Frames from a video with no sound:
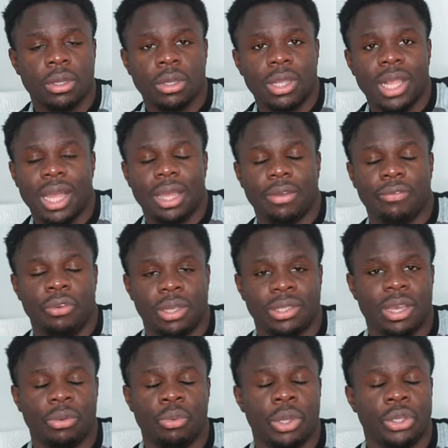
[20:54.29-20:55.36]
Like, for
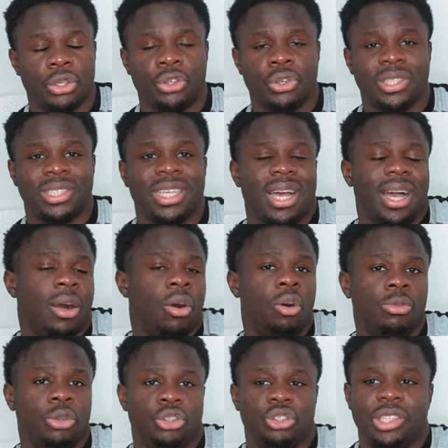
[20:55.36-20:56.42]
example, when you just sat at
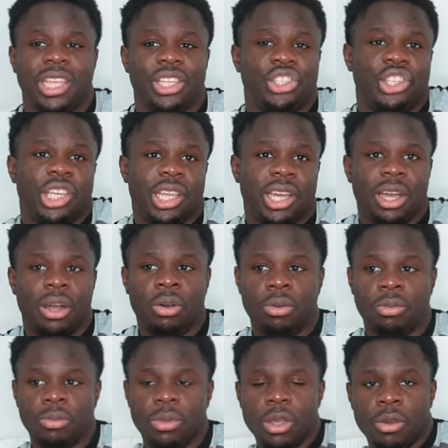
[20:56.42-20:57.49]
home, you're just there chilling at
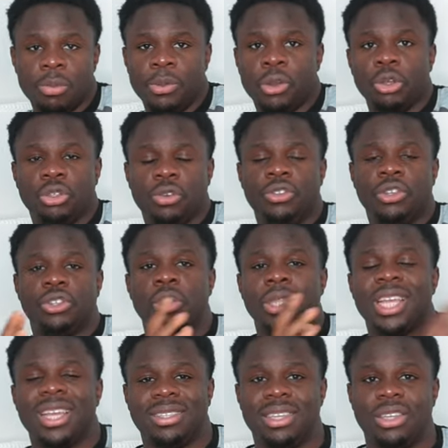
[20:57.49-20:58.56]
home because you've just done
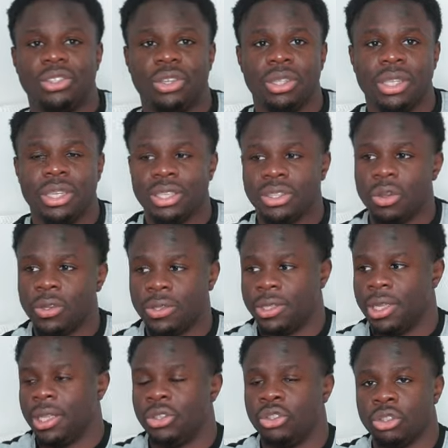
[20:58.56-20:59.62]
that session, it's
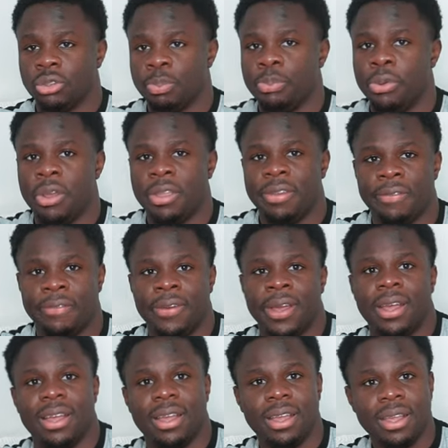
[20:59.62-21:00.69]
constantly just burning
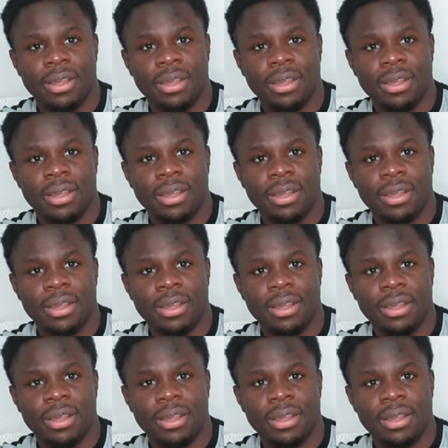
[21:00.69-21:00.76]
fat,